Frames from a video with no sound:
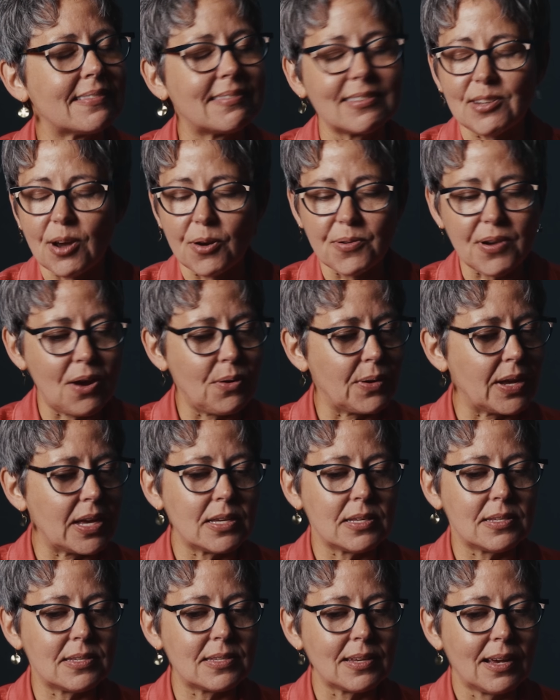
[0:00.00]
The dodo
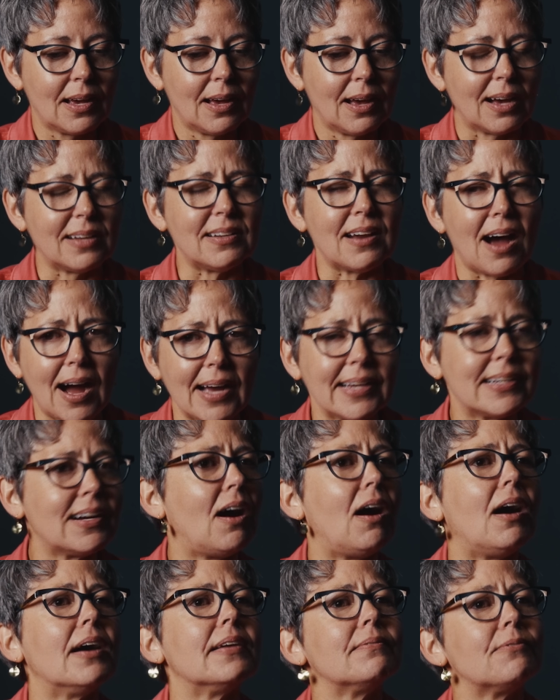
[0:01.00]
is an
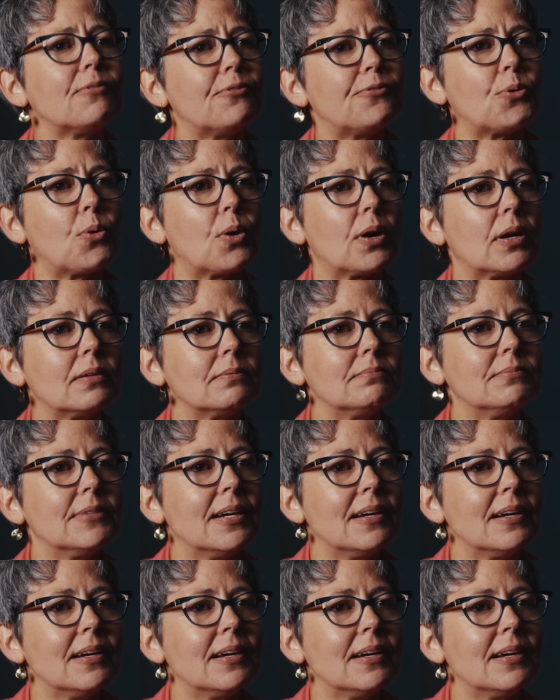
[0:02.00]
icon for